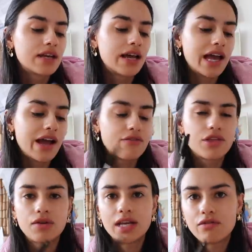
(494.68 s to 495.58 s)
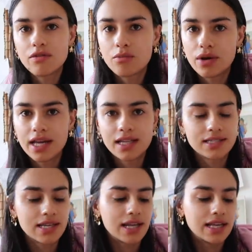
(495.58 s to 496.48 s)
I have 3 different
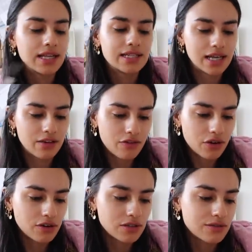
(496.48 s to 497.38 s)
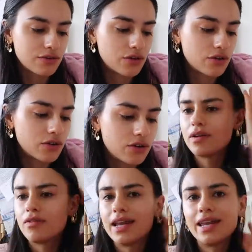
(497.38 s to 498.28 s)
brands that I need to take photos for.
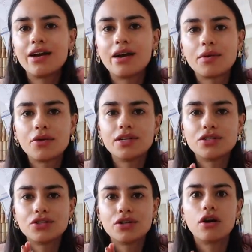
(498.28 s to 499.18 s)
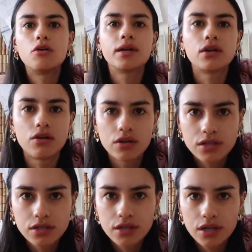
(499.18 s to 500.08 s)
But right now I'm going to, oh my
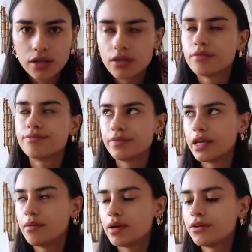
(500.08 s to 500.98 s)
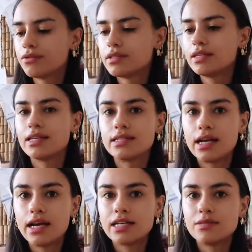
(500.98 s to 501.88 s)
gosh, emails.
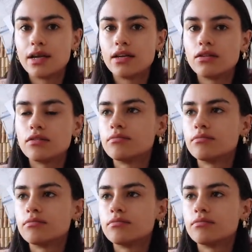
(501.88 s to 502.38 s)
Yesterday I spent